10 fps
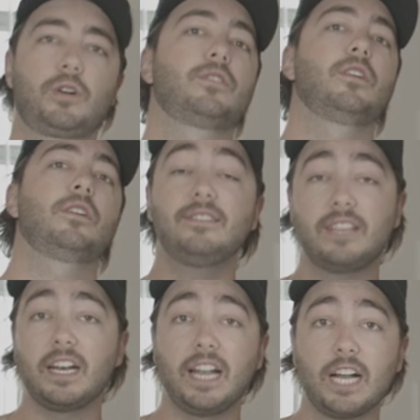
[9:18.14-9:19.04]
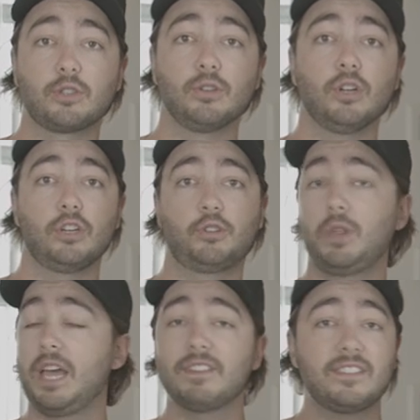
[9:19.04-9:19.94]
work done? Is that a natural look? Do
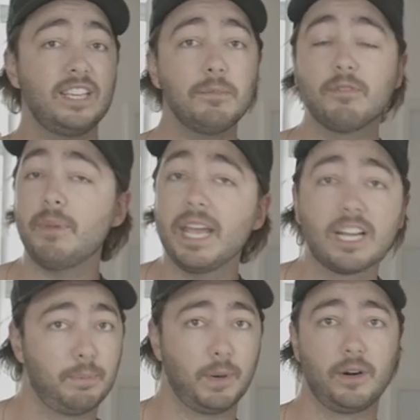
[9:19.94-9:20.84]
they have a team of makeup